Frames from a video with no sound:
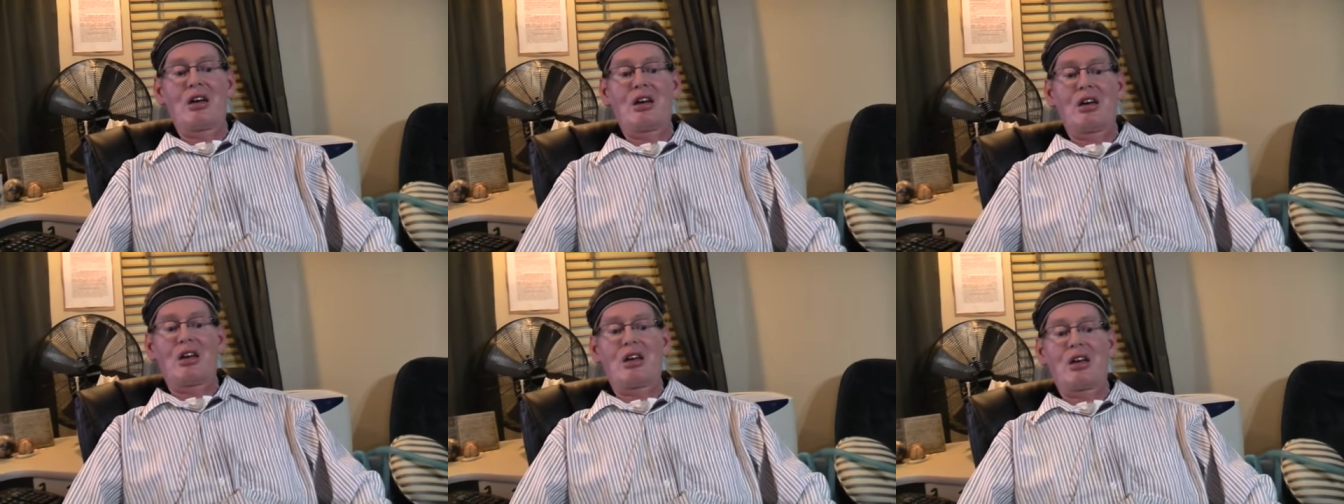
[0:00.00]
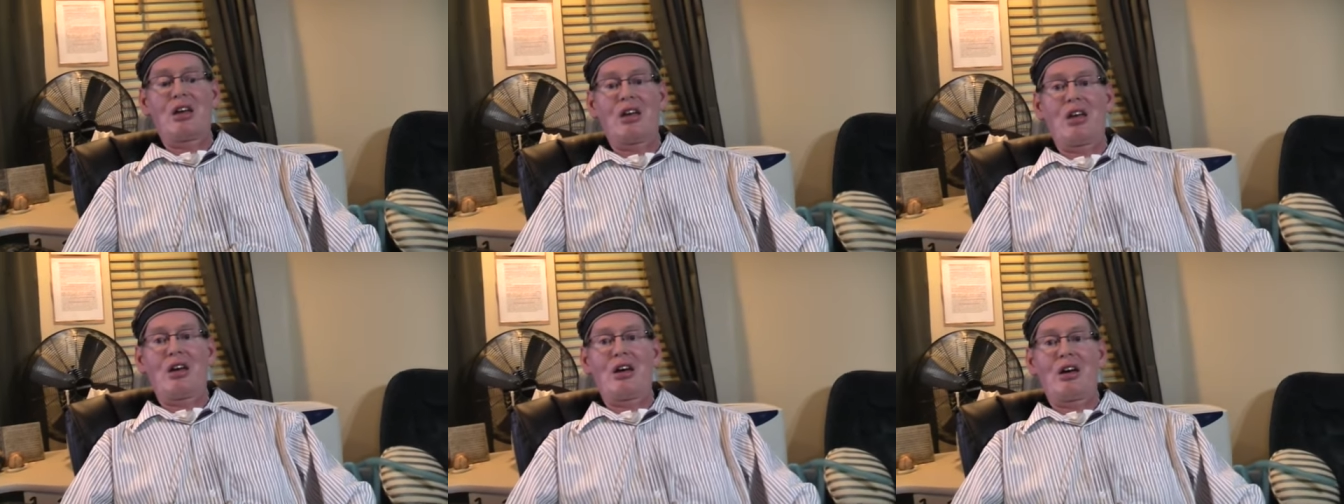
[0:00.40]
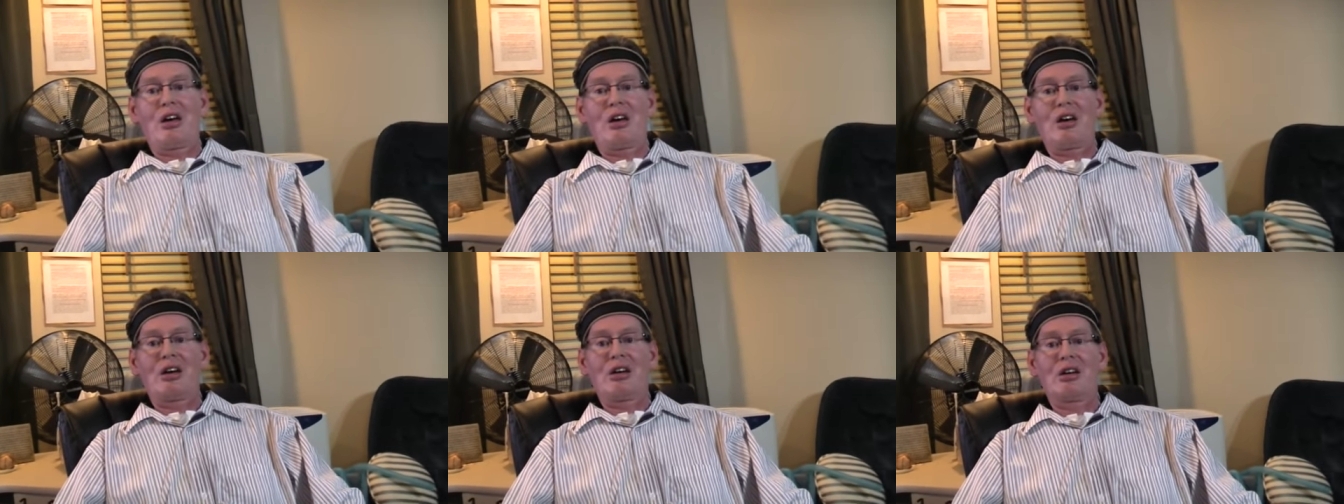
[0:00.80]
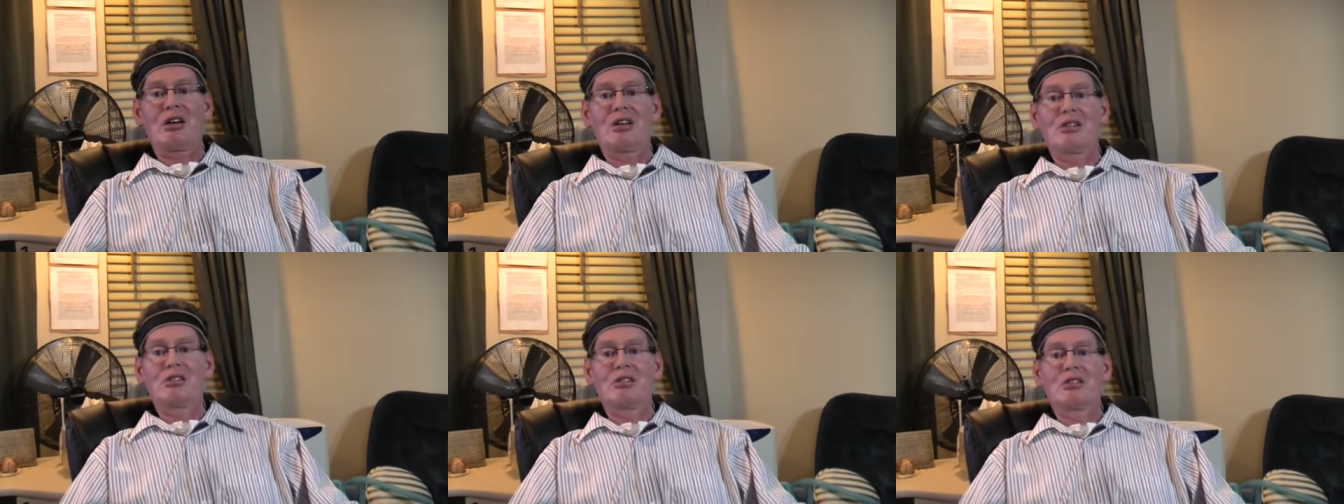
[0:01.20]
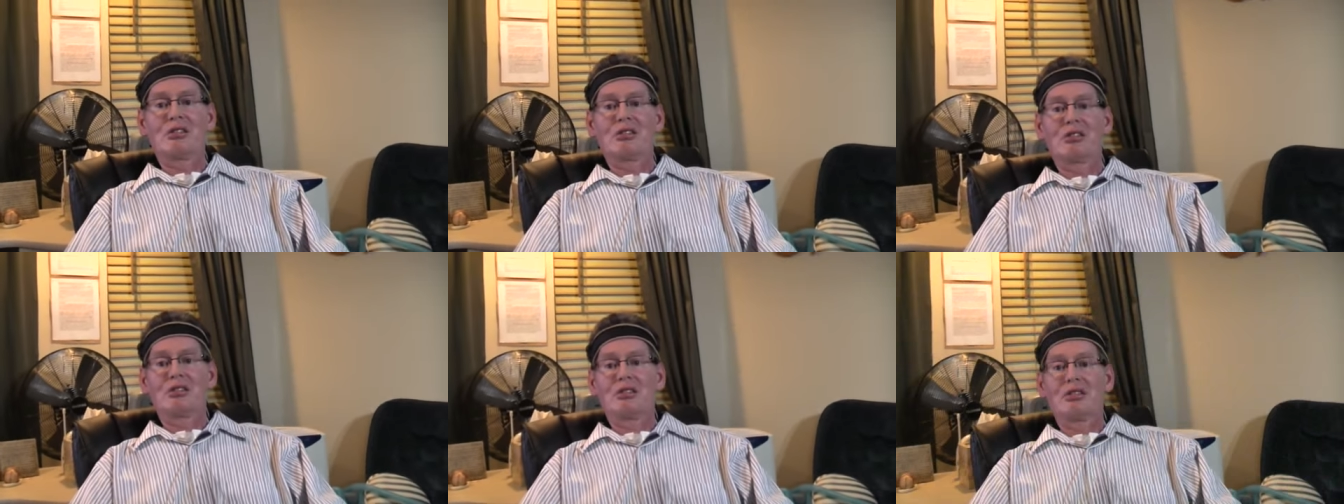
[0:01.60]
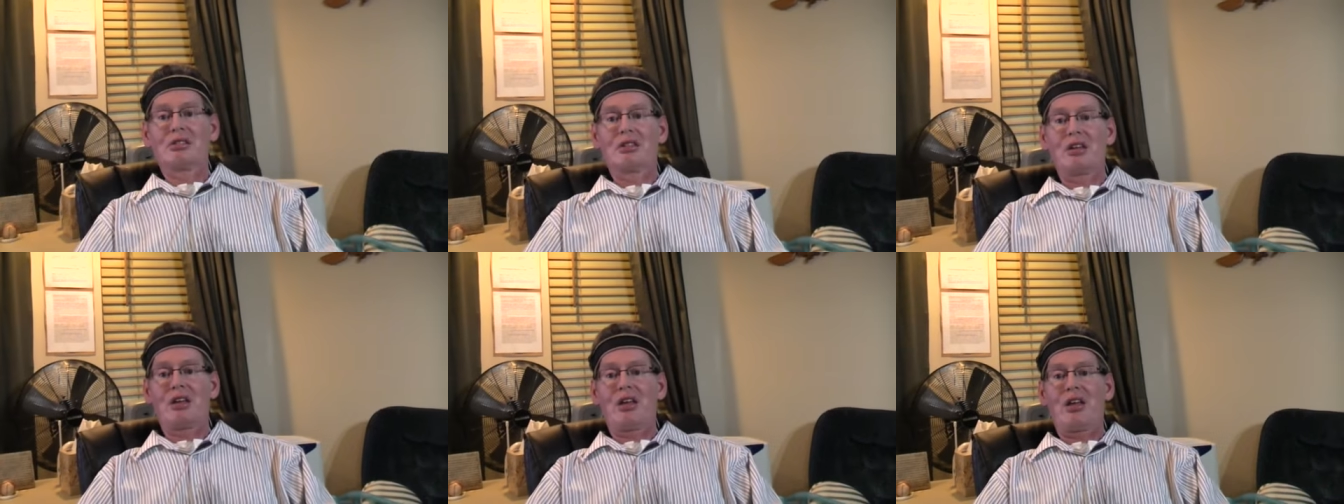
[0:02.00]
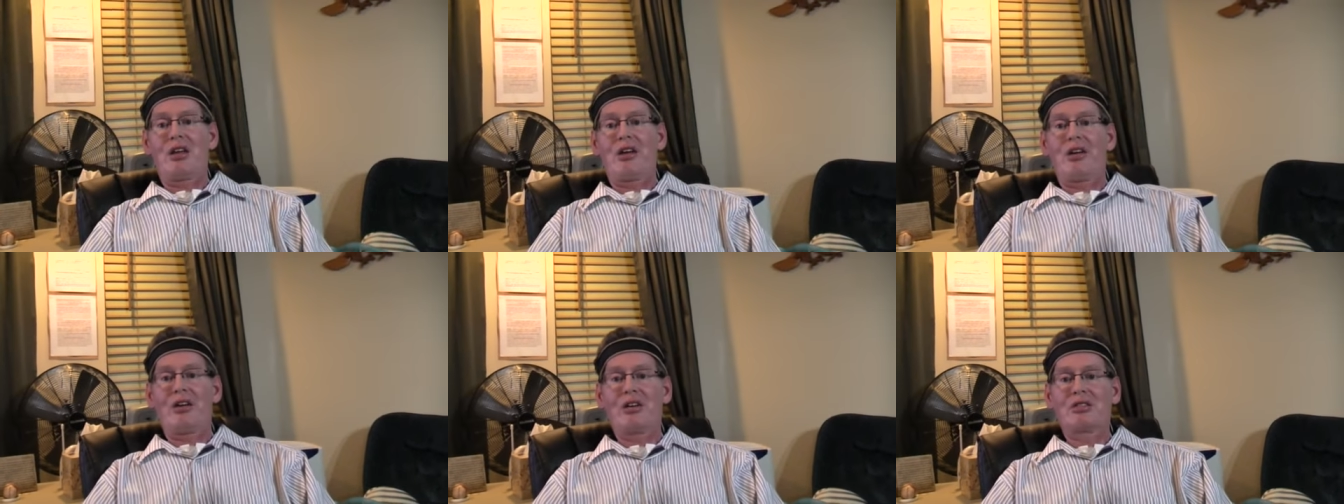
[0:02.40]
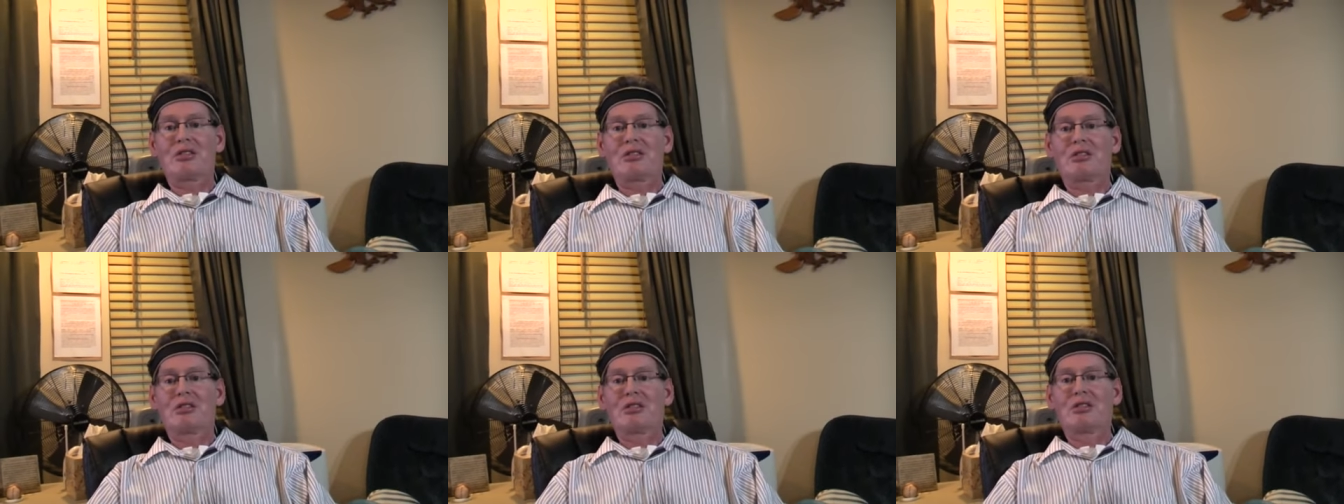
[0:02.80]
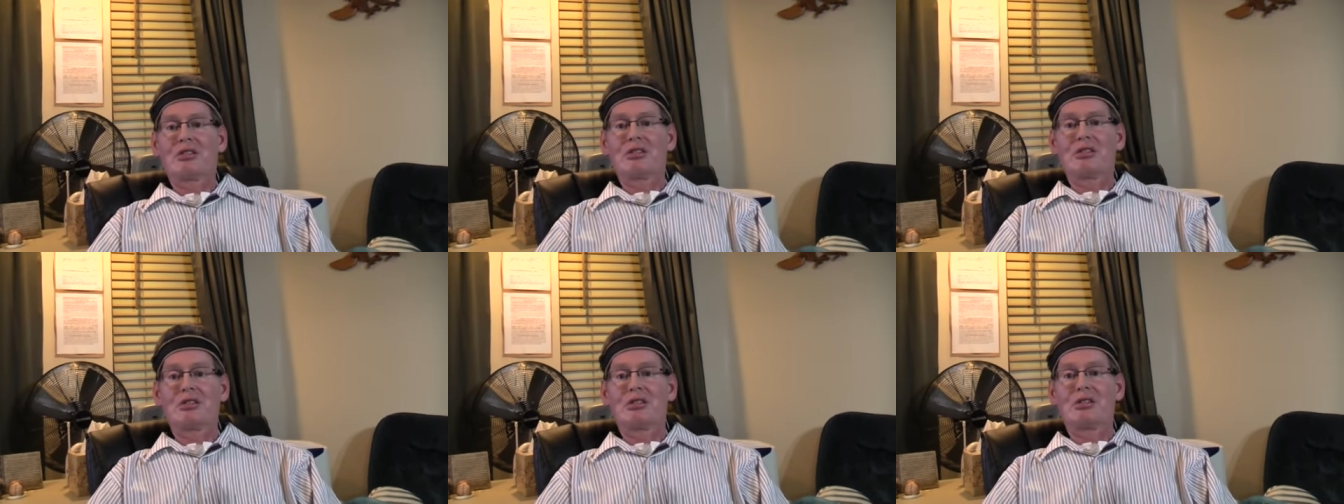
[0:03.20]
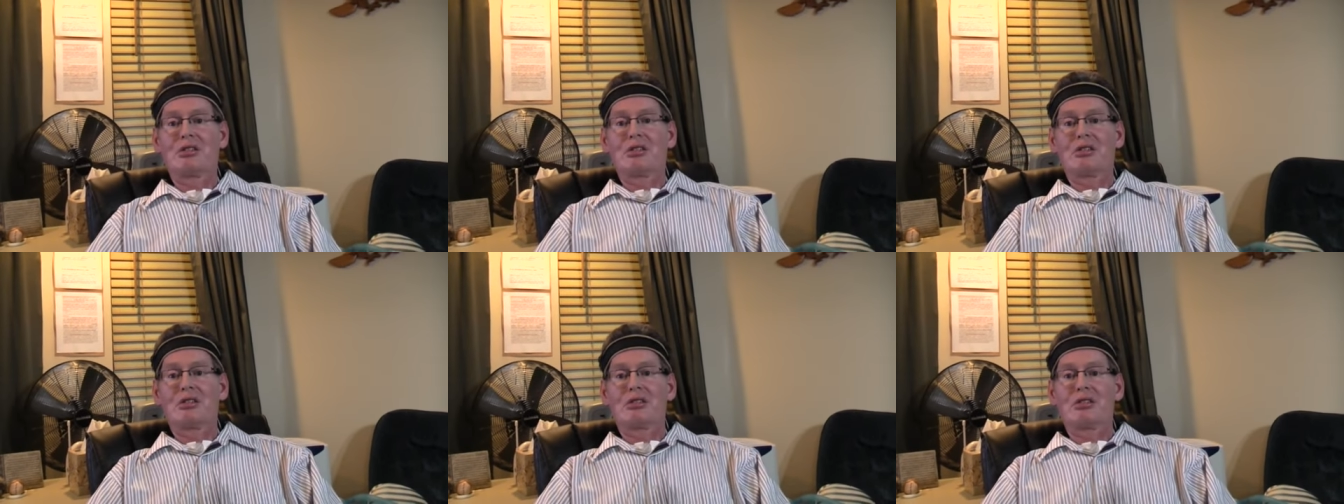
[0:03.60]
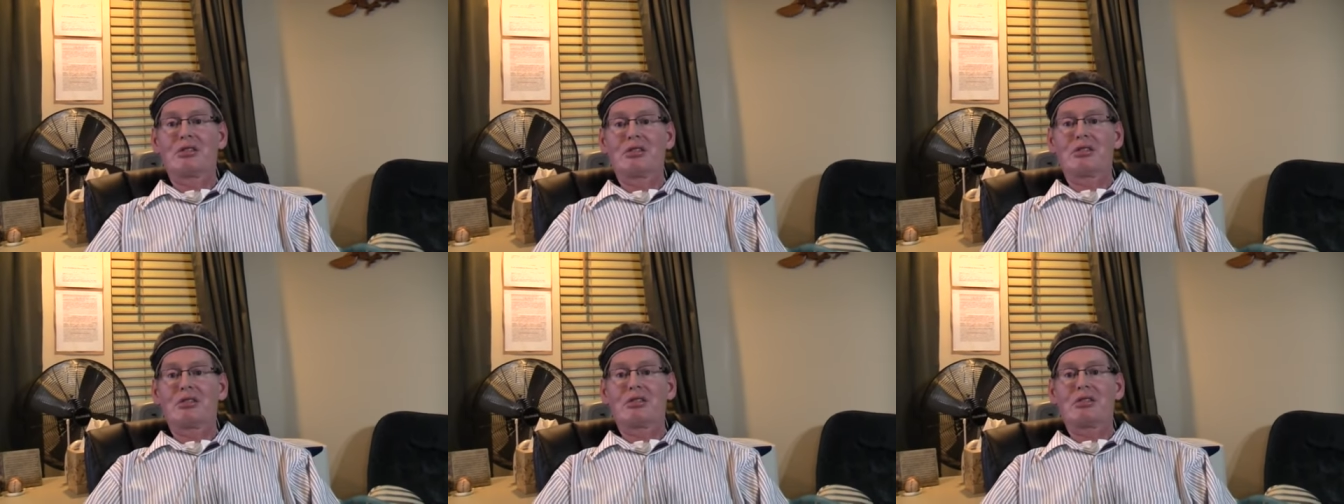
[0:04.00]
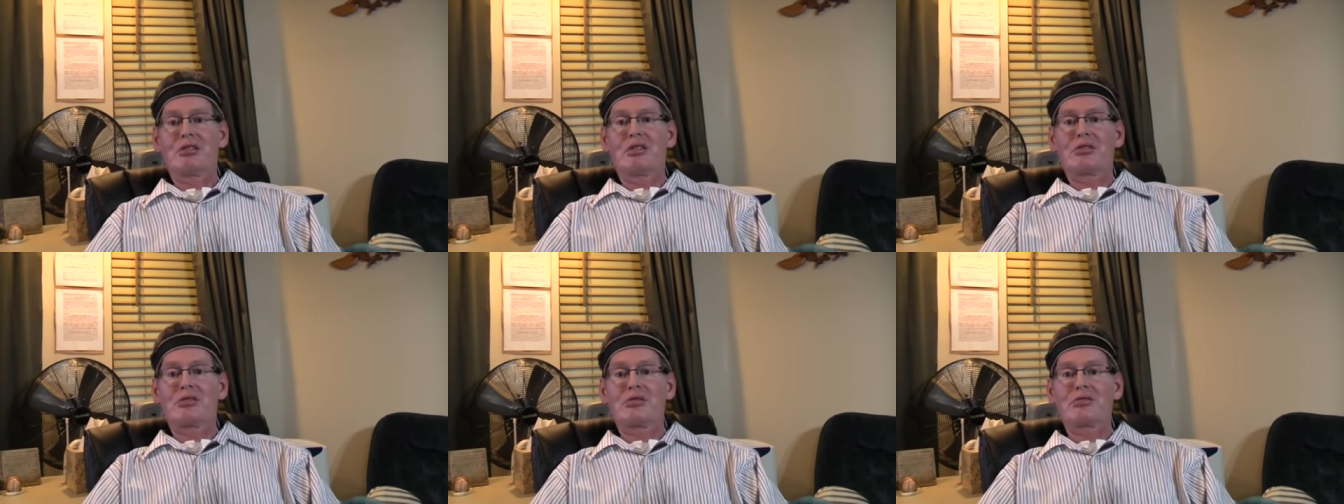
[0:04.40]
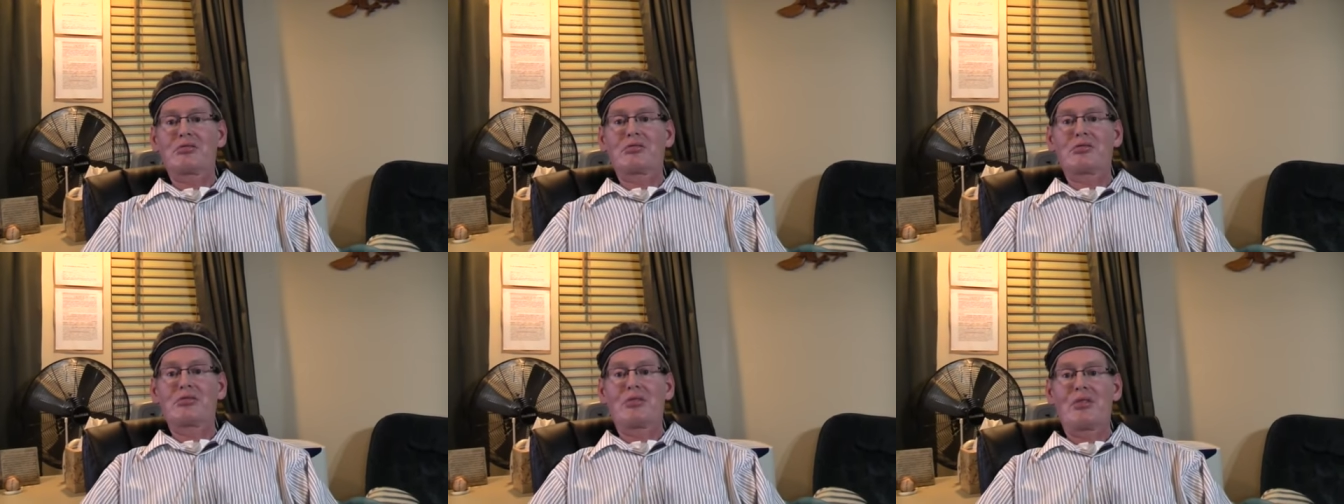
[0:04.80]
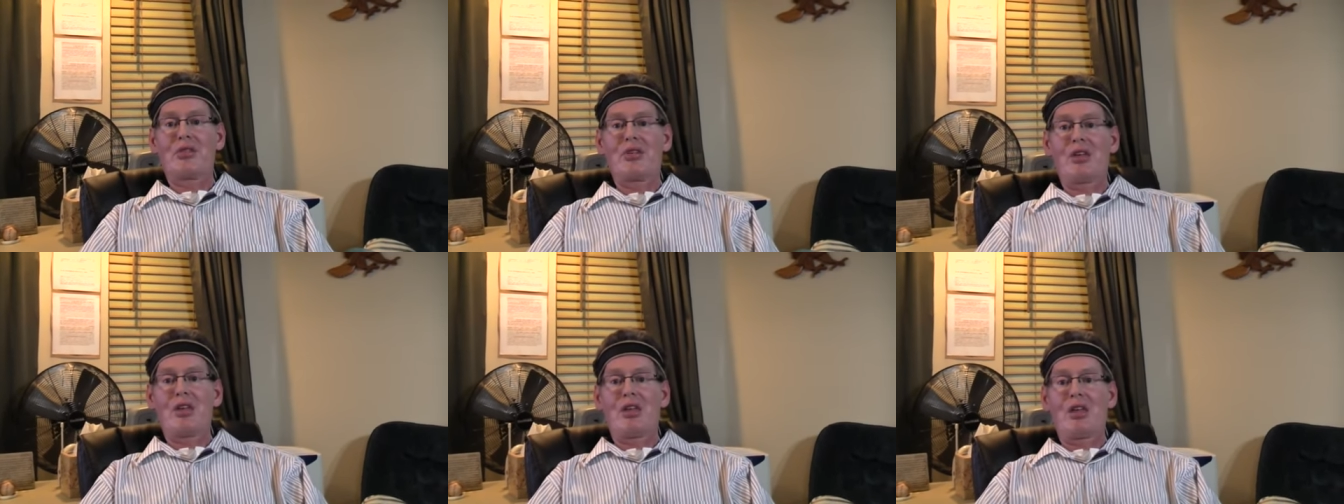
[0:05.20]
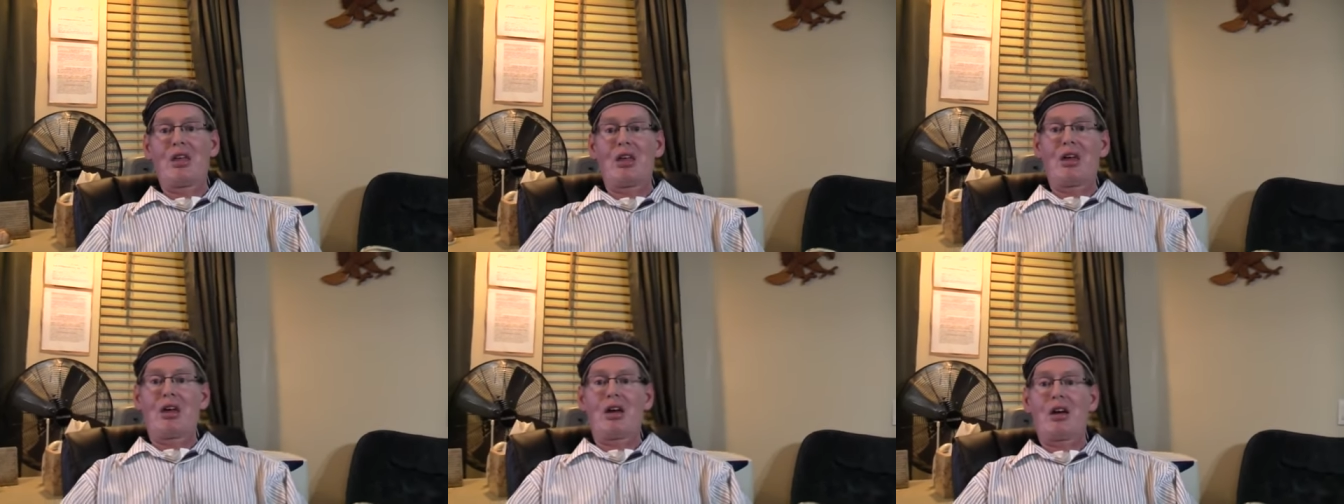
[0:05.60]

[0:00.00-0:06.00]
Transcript: Now, if you you've always believed, and you believe you um, because of your